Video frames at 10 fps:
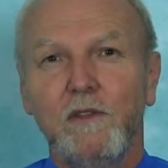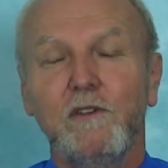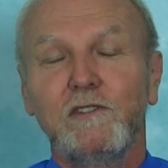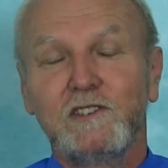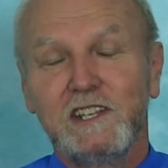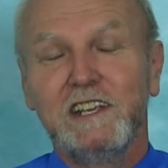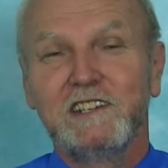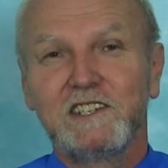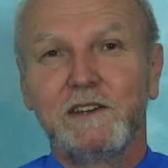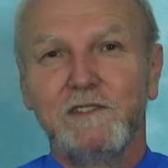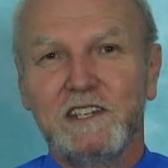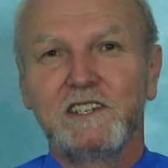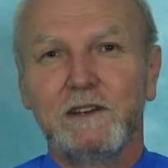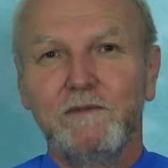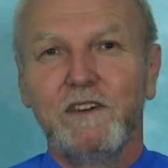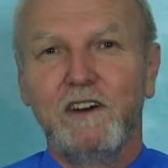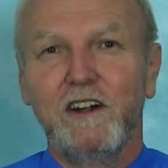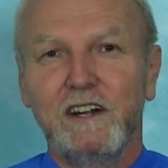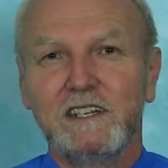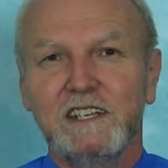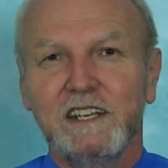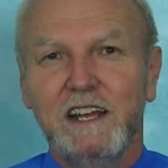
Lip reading: Thirstiness is of the heart.